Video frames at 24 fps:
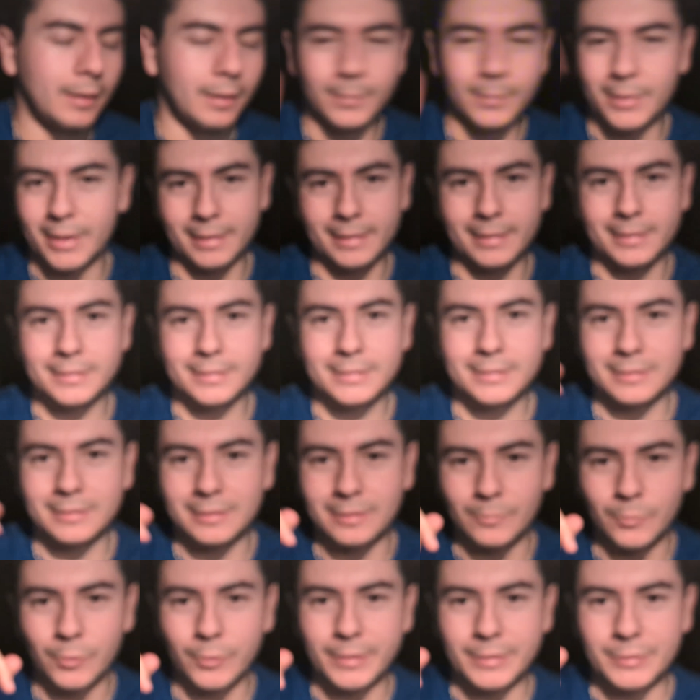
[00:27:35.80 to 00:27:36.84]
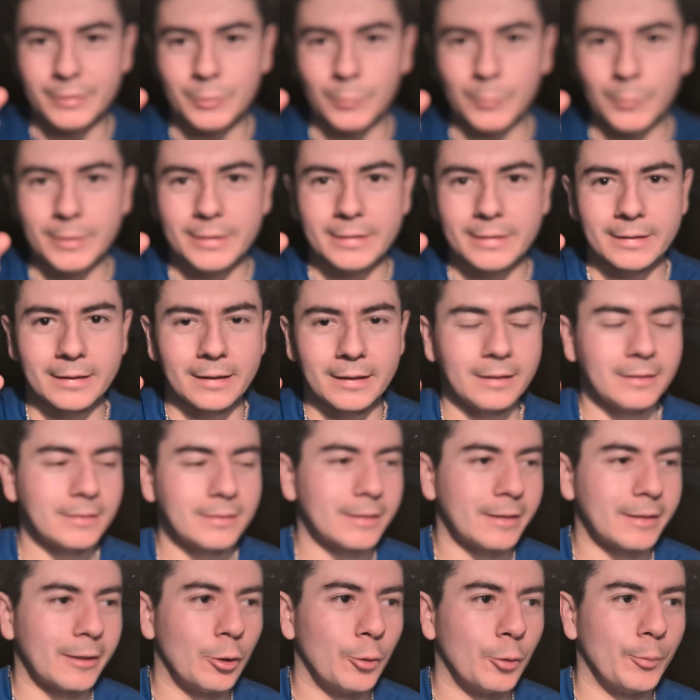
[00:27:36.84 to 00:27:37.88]
yeah, guys, I'm working towards things,
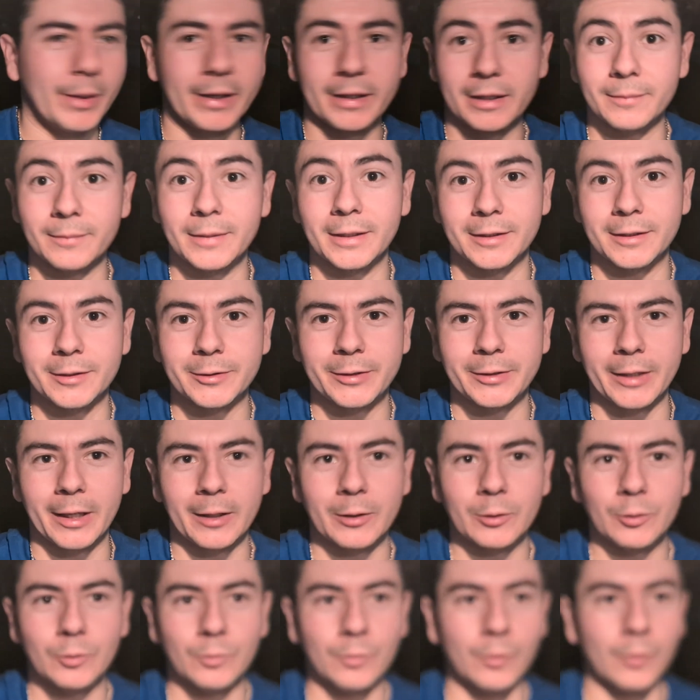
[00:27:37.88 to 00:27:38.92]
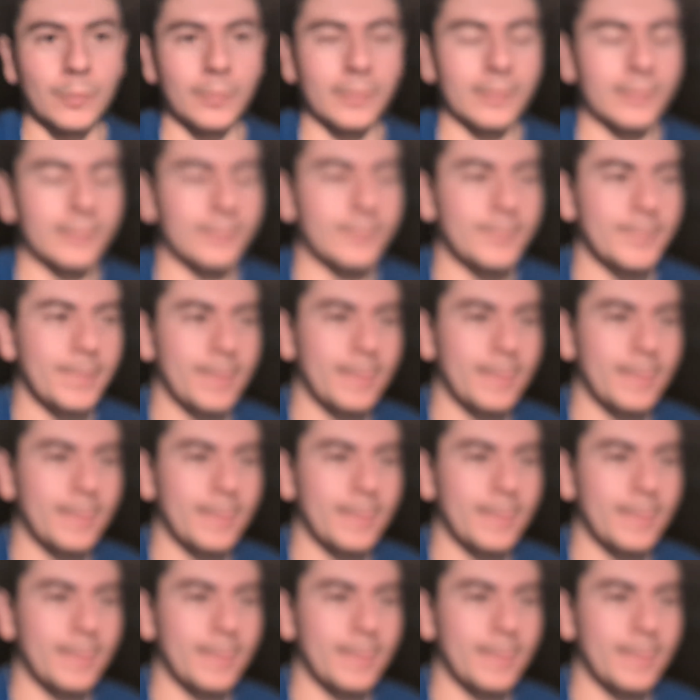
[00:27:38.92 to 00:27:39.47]
and I hope I can make this channel more